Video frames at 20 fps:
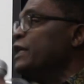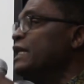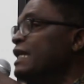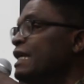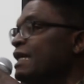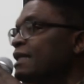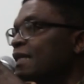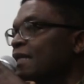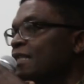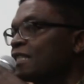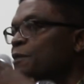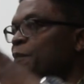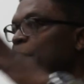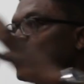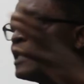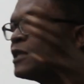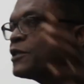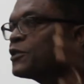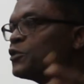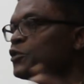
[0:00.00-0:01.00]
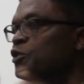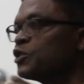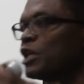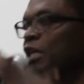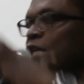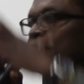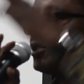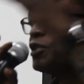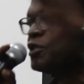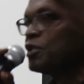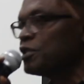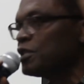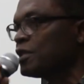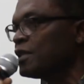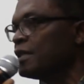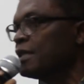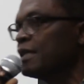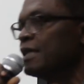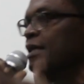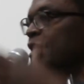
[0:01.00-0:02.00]
We need the space to
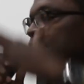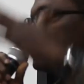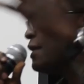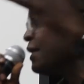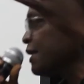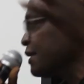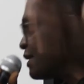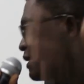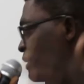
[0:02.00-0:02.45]
change the